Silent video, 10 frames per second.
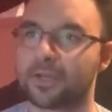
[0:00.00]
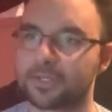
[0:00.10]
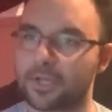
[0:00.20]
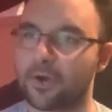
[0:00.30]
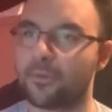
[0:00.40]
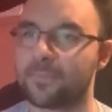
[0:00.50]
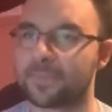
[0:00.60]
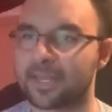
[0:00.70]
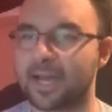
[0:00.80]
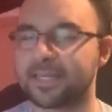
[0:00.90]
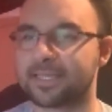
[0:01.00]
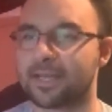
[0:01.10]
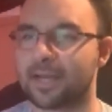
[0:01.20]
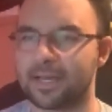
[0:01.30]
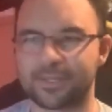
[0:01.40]
So,
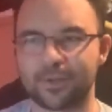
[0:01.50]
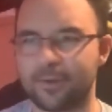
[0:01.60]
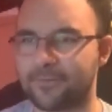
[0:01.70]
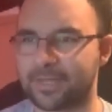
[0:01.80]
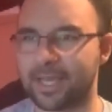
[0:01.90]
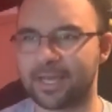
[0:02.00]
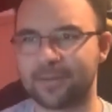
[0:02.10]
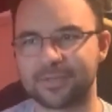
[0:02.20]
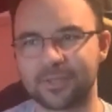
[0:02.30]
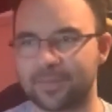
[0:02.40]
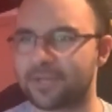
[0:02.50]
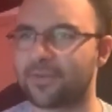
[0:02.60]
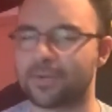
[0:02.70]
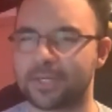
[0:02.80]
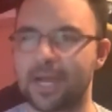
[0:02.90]
guys, sorry for taking up so much
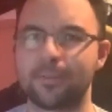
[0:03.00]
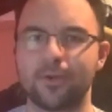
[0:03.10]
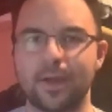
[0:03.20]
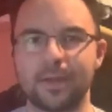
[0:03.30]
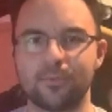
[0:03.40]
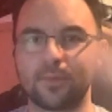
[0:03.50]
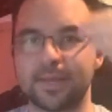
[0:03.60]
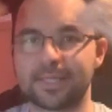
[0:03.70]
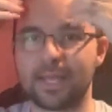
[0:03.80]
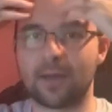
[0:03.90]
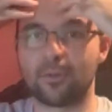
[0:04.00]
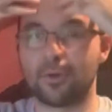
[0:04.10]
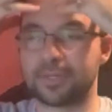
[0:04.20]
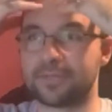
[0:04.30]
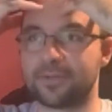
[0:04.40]
of your time here. I didn't realize how
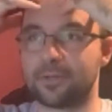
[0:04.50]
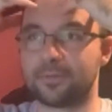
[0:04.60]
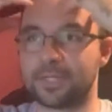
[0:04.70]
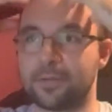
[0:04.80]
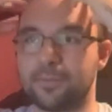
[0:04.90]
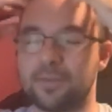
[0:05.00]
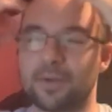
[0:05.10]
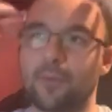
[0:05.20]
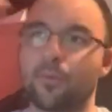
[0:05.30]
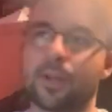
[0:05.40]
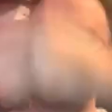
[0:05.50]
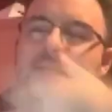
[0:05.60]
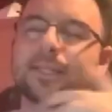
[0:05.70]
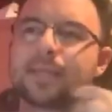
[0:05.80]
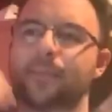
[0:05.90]
long this video was going to be, but I wanted to
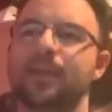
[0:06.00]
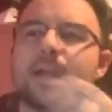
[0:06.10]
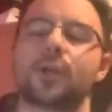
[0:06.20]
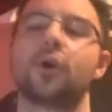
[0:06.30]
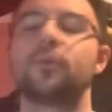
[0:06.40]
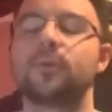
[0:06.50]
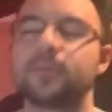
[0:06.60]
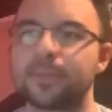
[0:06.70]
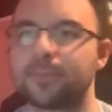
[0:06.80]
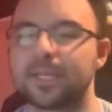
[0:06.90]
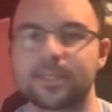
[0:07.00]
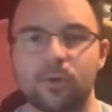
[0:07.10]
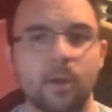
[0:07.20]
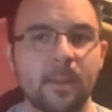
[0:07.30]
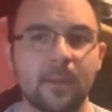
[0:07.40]
take the time to kind of go through some things that
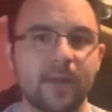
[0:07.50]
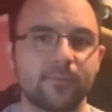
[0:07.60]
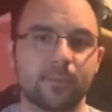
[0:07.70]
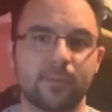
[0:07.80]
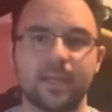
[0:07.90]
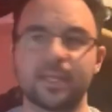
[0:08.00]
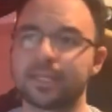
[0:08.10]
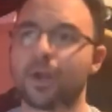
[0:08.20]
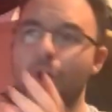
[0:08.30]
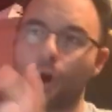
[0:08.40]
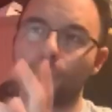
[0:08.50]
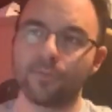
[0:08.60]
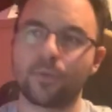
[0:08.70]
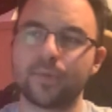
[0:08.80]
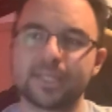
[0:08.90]
are on my mind for the ban list.
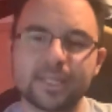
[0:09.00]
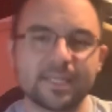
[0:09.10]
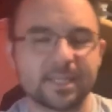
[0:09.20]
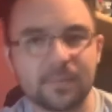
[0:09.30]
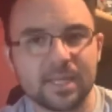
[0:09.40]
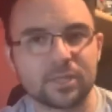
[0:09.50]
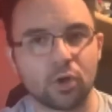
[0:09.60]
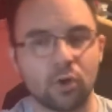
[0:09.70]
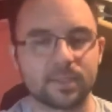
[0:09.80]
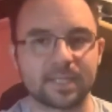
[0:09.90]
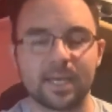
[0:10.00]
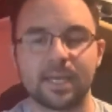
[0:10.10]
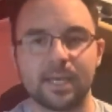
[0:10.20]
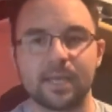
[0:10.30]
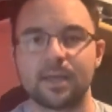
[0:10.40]
Hopefully, we see some of these cards
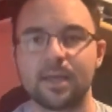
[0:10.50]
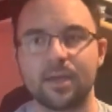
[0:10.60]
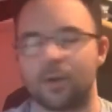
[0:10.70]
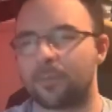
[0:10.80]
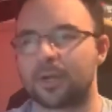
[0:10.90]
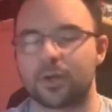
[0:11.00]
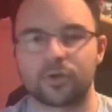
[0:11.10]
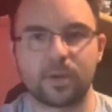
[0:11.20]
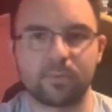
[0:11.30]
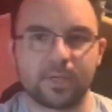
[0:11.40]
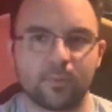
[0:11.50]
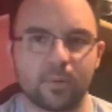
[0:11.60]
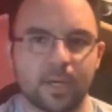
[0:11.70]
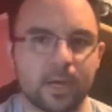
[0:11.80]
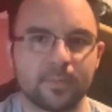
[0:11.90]
get hit. You know, I'm not going to try and predict
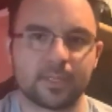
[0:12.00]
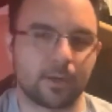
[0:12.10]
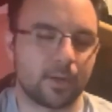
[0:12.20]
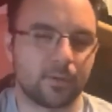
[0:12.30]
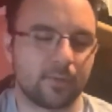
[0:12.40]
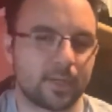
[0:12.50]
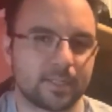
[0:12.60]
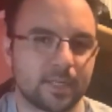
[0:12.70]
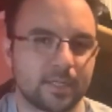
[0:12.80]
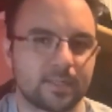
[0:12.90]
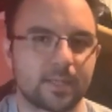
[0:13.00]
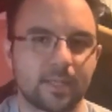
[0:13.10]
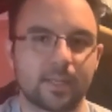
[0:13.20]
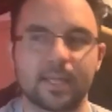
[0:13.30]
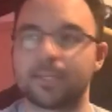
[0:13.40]
what Konami's going to do, because I just think
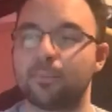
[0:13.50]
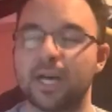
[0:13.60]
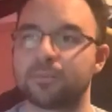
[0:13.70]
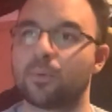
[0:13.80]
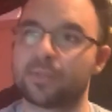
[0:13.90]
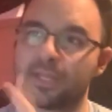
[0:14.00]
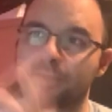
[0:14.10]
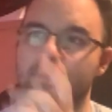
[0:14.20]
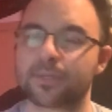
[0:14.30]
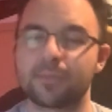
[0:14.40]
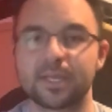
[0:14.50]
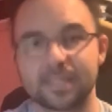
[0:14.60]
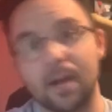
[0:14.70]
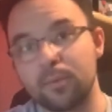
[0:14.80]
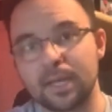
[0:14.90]
that that's impossible. But these are some things
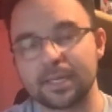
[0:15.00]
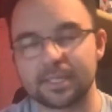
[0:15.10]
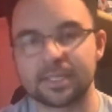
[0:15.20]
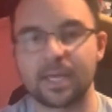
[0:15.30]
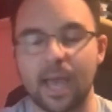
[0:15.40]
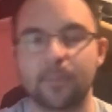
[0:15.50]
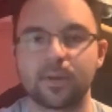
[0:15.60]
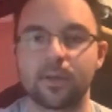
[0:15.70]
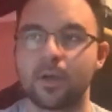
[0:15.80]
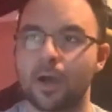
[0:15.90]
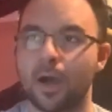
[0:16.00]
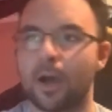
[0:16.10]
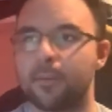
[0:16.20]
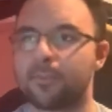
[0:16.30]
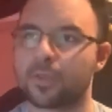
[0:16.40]
that I would like to see happen,
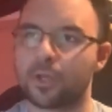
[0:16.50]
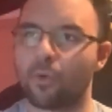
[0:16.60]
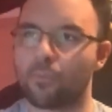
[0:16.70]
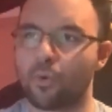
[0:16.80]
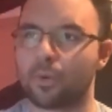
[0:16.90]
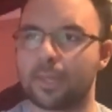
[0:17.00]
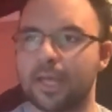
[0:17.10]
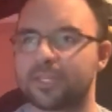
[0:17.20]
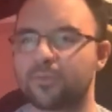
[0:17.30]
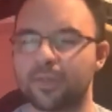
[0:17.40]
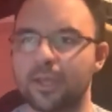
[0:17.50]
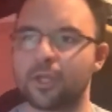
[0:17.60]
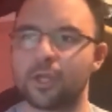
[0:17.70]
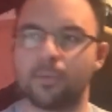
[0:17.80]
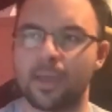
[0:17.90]
you know, more or less with, like,
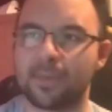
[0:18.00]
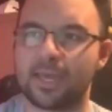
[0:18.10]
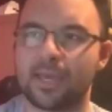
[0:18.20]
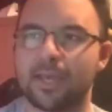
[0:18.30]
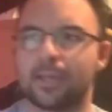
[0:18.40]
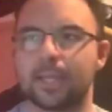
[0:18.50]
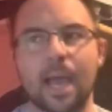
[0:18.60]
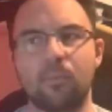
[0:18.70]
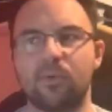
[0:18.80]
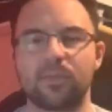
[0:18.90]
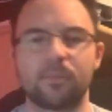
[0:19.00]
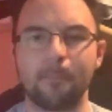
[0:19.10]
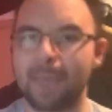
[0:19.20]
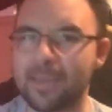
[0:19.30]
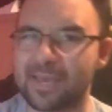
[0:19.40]
you know, maybe hitting Labyrinth,
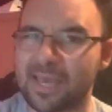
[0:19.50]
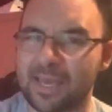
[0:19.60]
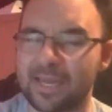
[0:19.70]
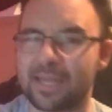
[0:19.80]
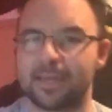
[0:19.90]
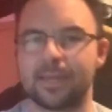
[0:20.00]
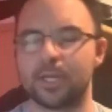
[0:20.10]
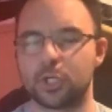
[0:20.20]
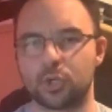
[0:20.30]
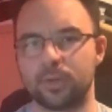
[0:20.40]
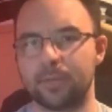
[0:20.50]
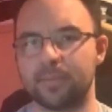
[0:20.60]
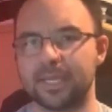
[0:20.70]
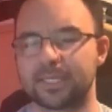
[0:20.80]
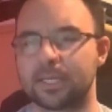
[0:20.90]
maybe hitting Naturia
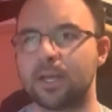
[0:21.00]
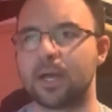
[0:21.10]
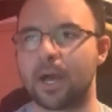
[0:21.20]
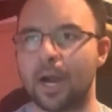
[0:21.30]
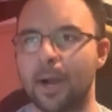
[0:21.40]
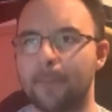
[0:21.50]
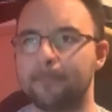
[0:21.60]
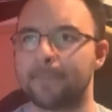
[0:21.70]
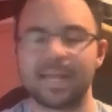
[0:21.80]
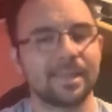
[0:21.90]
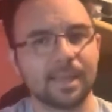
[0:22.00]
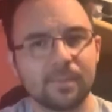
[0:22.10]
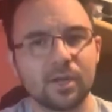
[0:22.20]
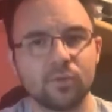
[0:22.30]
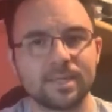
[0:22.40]
Beast. But let
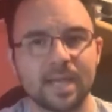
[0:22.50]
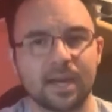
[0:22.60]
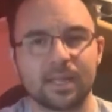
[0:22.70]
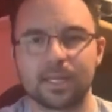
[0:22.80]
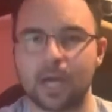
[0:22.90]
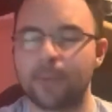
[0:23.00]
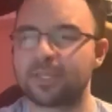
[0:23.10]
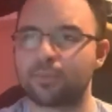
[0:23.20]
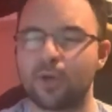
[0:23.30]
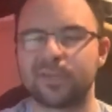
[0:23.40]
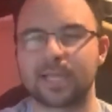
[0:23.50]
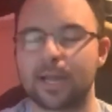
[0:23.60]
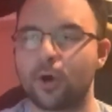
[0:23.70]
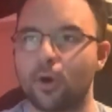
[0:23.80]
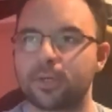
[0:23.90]
me know down in the comments below. It's
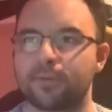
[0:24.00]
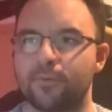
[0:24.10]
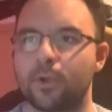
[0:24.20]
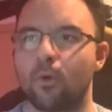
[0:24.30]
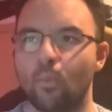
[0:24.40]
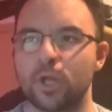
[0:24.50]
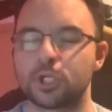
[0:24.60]
kind of hard to figure out what